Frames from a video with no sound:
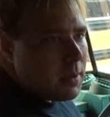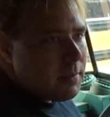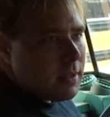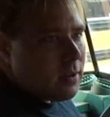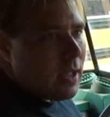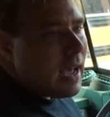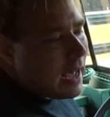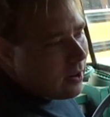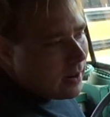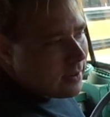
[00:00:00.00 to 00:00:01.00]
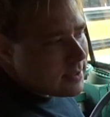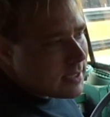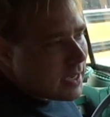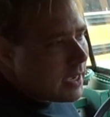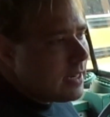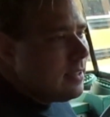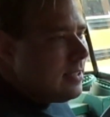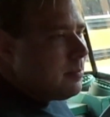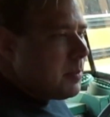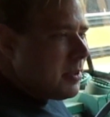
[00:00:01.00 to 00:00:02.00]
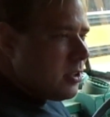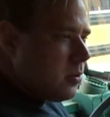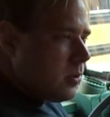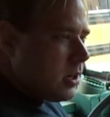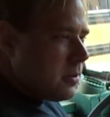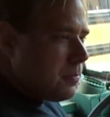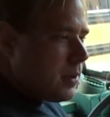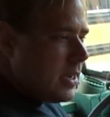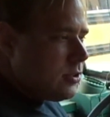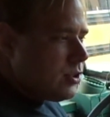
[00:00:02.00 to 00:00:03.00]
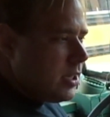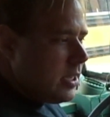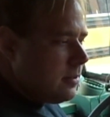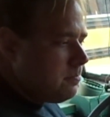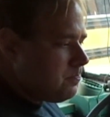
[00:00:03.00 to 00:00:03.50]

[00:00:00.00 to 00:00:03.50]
Maybe a little hotter outside, maybe a little more compression.